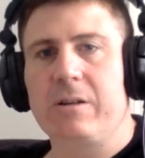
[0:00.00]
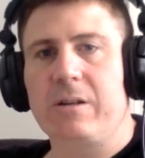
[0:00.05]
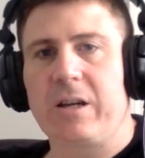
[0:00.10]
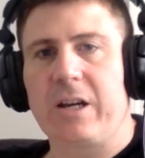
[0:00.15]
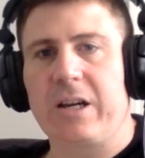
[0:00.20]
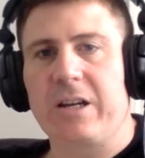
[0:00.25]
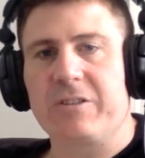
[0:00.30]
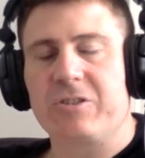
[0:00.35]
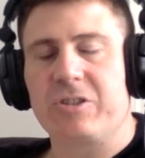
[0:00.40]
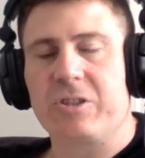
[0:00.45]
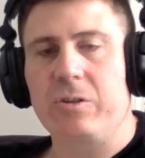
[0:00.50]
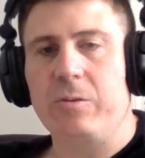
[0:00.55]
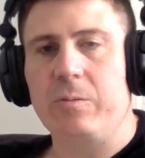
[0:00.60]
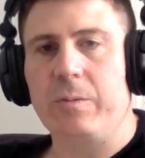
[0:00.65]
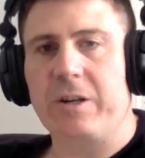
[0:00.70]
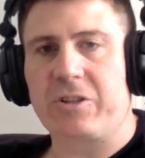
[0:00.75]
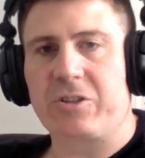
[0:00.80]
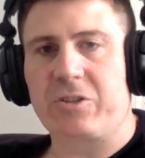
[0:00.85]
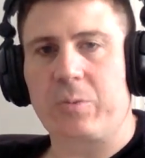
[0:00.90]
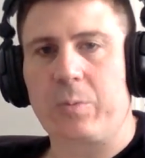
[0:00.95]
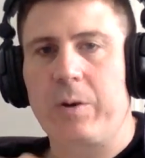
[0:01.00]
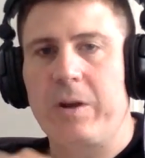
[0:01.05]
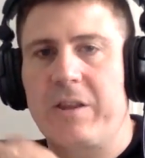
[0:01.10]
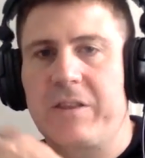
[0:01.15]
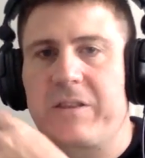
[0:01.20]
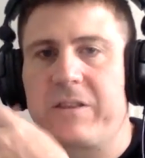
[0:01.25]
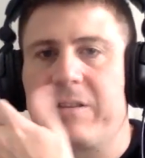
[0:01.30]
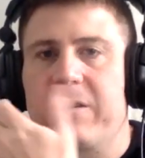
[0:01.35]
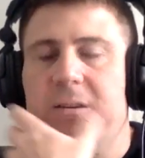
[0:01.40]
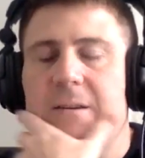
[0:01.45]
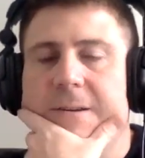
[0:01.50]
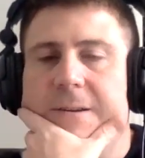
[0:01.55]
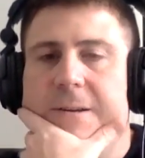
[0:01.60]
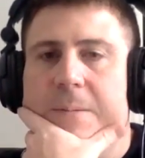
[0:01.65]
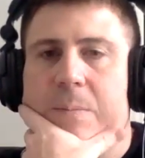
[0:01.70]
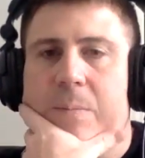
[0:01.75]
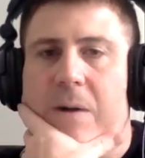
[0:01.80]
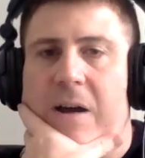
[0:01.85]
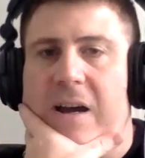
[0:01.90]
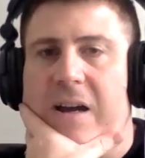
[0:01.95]
uh, too much with
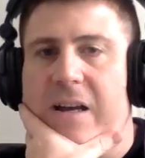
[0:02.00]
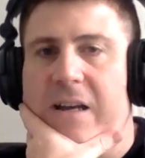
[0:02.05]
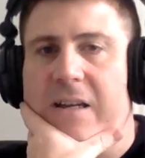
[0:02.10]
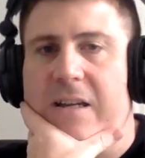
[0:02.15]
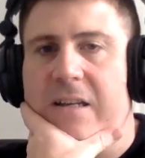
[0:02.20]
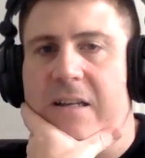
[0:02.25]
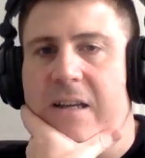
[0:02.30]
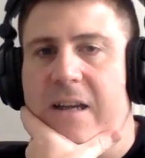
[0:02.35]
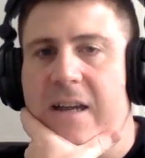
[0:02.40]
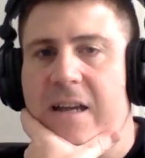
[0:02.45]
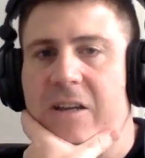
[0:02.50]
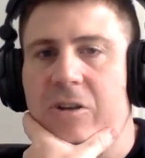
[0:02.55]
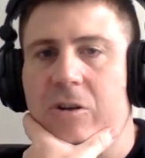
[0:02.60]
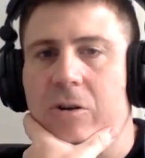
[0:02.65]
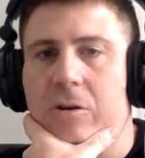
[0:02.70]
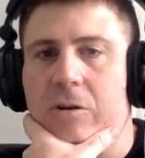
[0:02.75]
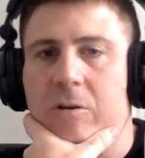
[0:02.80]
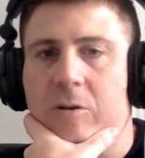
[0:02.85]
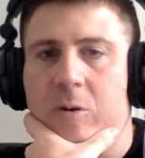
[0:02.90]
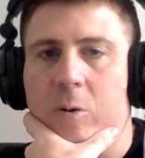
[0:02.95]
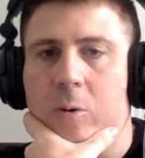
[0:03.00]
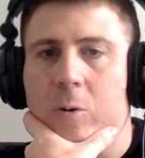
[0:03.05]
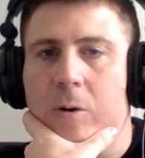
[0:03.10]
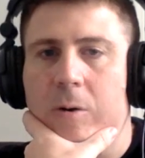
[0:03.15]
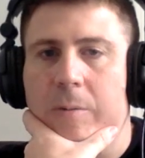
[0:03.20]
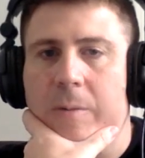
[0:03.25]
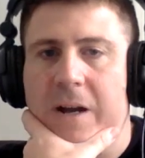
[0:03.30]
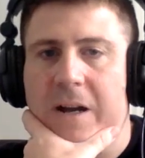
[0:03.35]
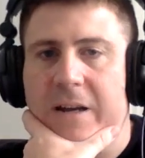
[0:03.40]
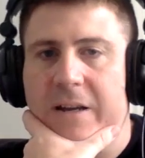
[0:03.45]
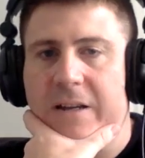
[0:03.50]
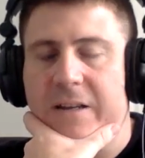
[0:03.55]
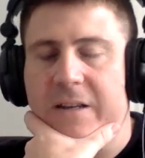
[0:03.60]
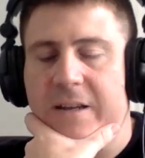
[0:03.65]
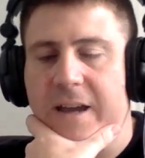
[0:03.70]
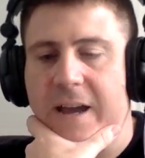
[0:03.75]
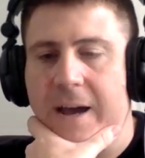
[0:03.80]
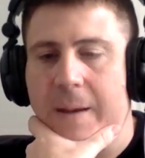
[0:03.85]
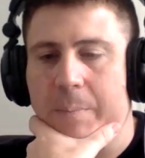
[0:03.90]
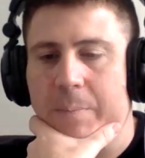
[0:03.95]
my anger or my
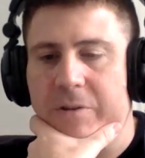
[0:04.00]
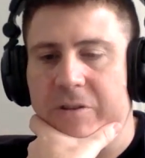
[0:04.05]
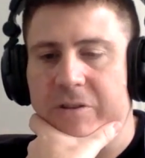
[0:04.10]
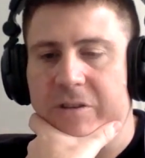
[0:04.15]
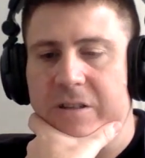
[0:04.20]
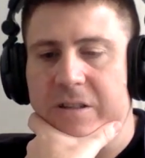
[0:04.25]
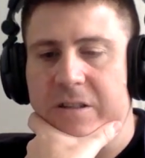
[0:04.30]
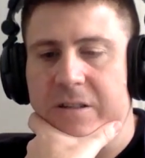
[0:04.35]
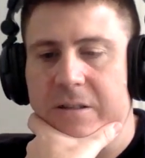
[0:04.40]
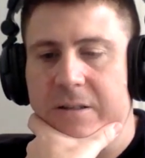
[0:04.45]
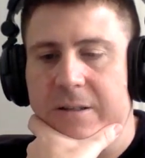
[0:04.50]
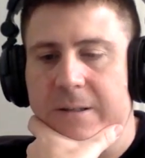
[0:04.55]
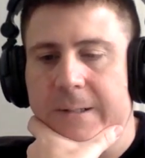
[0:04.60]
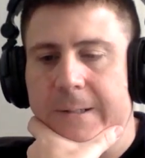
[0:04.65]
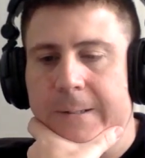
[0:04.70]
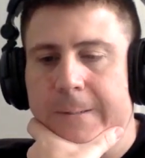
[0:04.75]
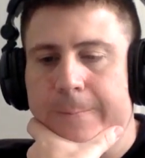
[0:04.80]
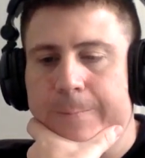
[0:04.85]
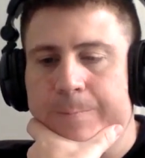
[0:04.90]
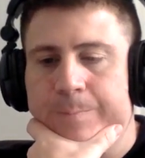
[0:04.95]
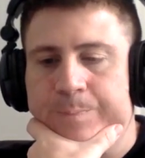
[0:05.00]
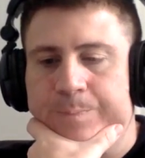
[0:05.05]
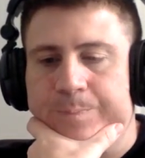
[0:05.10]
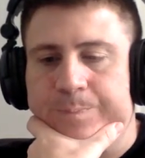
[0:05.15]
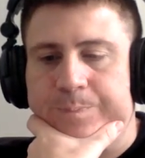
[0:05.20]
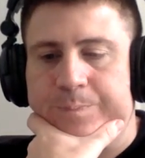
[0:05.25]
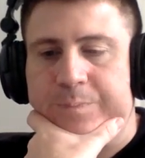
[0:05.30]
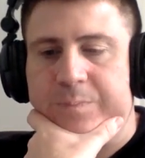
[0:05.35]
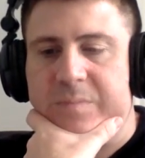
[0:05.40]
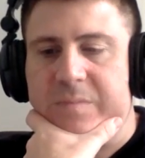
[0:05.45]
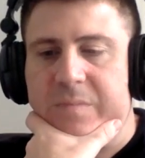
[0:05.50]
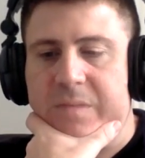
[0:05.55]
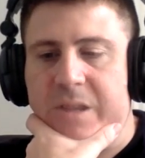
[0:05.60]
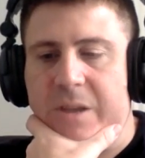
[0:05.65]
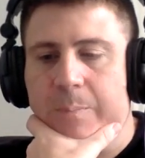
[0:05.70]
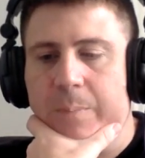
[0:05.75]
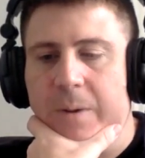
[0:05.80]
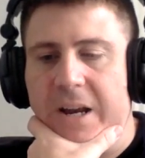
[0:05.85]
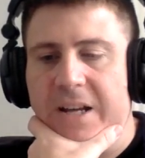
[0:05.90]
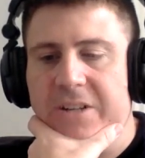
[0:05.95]
apathy
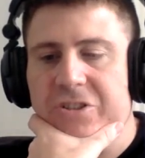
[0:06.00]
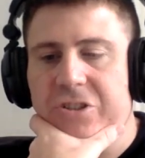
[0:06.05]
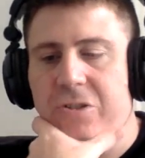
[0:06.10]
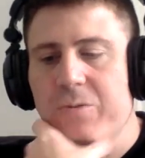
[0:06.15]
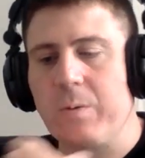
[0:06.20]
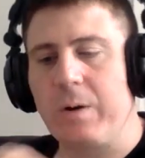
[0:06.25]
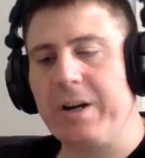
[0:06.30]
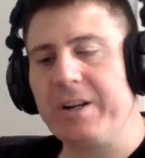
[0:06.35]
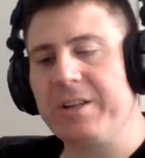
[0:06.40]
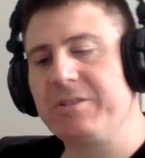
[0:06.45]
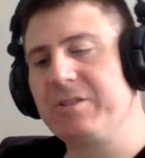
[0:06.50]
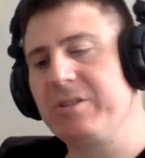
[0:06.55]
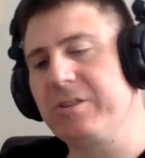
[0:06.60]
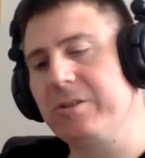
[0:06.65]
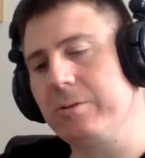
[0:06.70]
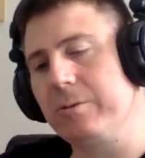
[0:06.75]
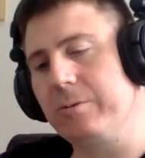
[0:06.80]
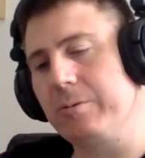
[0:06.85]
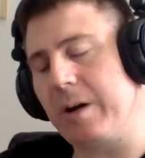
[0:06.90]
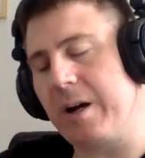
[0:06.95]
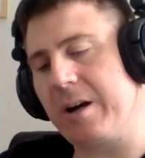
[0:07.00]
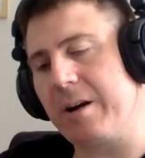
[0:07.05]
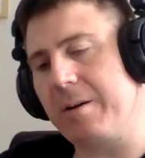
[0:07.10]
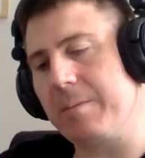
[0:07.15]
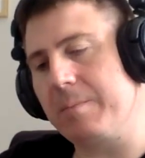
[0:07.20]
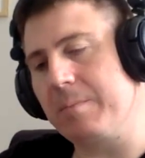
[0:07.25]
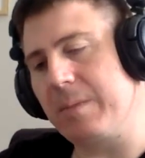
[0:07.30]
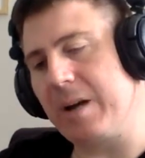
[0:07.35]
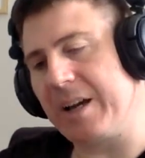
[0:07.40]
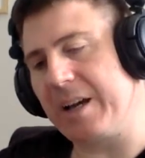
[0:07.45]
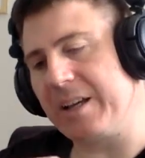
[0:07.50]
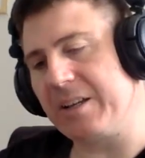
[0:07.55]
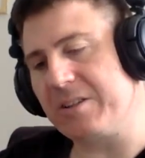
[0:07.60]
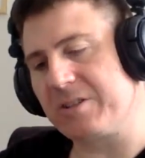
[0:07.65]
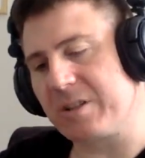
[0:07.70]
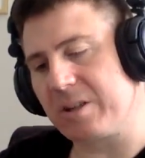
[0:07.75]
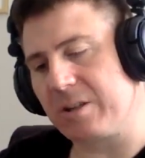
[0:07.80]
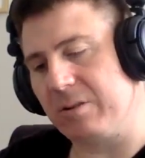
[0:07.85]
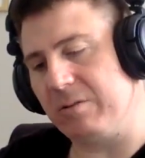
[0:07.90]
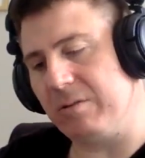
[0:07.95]
but I just wanted to, um, I
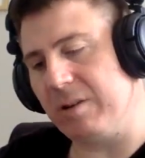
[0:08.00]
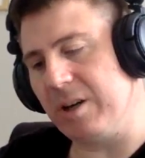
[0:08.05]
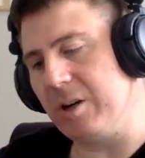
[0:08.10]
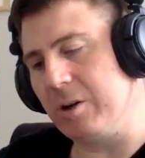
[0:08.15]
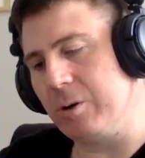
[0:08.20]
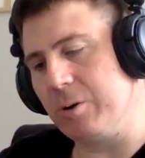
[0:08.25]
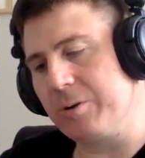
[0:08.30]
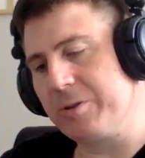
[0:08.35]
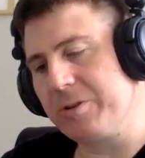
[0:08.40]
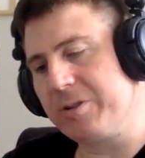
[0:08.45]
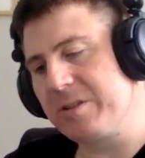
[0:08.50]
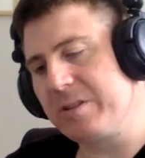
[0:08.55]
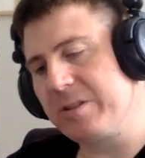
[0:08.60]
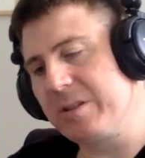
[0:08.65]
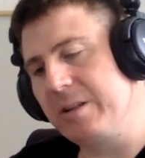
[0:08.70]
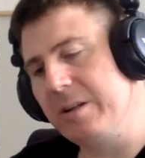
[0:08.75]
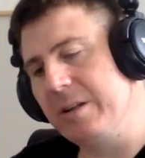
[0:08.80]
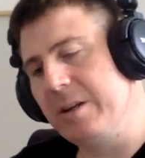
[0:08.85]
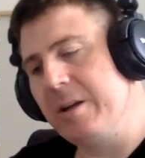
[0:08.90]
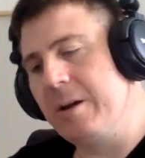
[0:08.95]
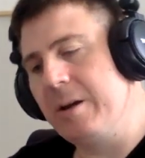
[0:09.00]
guess, close